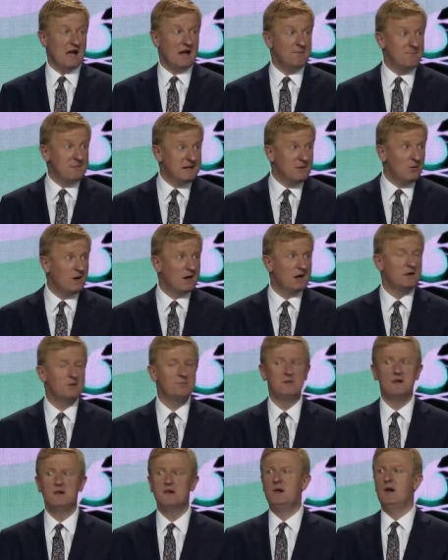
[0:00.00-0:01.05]
And
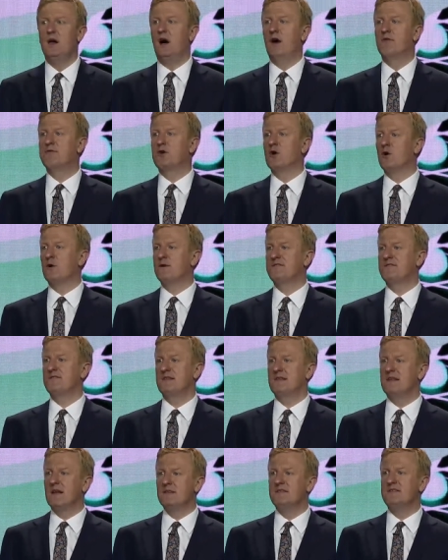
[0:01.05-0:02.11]
meanwhile, of course,
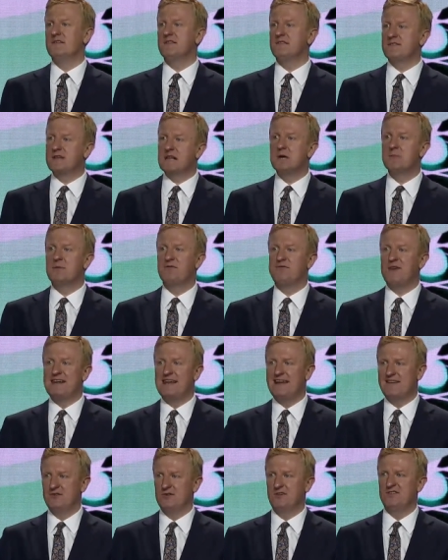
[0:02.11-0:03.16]
London's Global
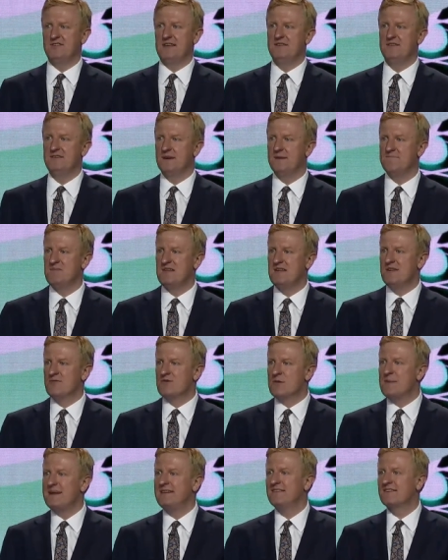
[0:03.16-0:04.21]
Financial Centre
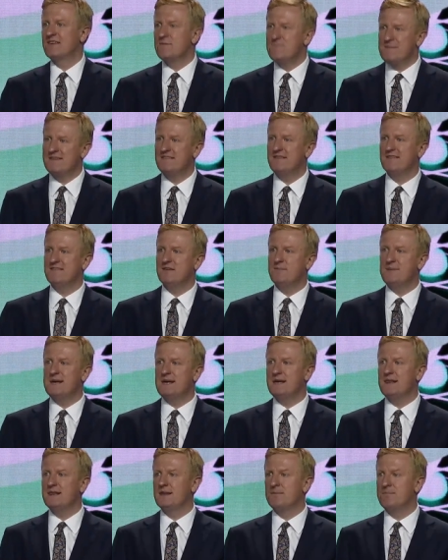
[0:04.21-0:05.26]
remains committed to
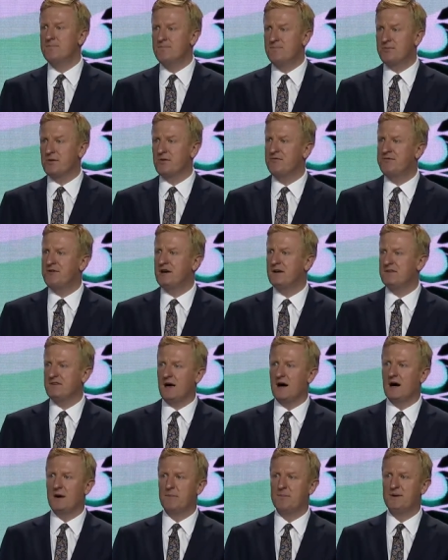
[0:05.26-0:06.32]
being the preferred
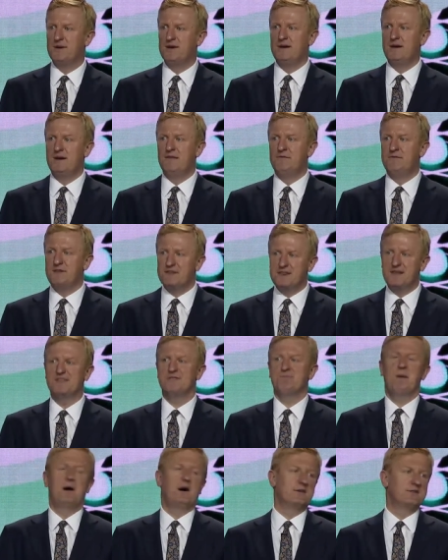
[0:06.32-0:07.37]
hub for this
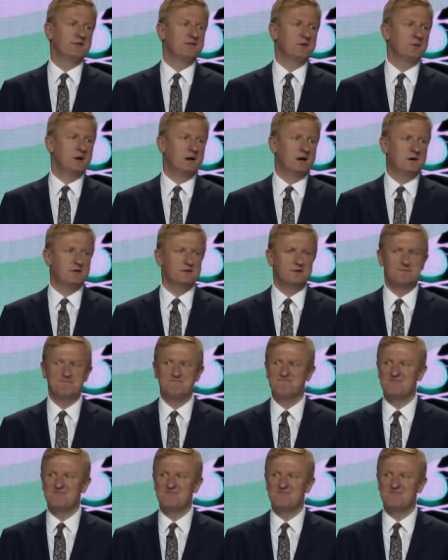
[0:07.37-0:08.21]
part of the world.